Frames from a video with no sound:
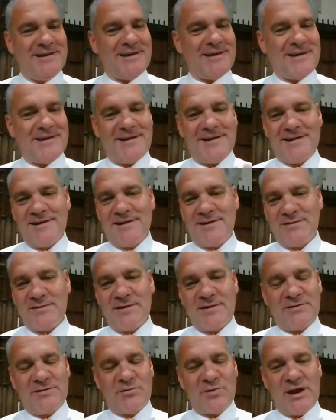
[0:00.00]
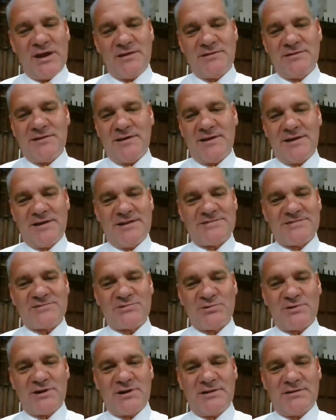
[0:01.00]
a great
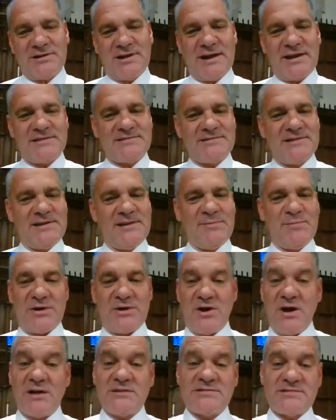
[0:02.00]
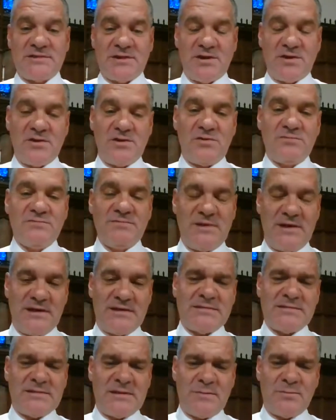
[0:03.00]
historical legacy, but also
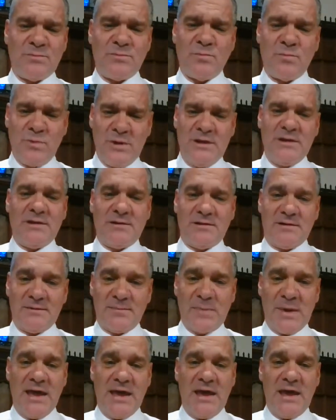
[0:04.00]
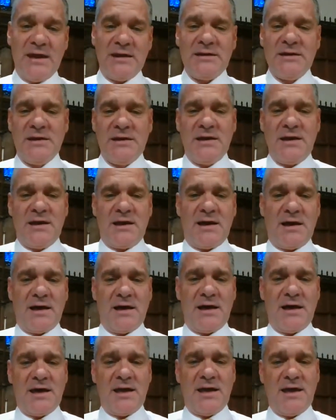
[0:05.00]
some real pain
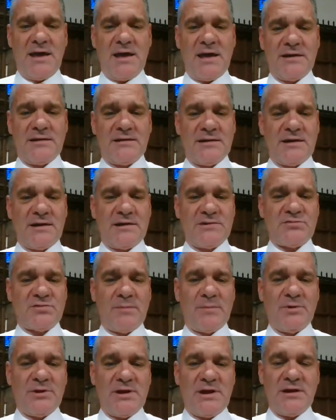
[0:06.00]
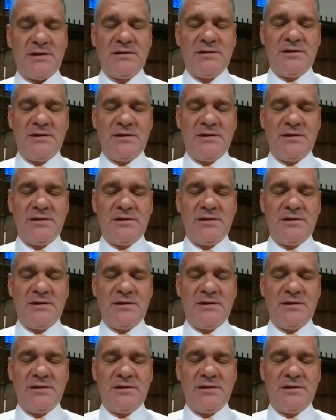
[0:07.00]
and troubling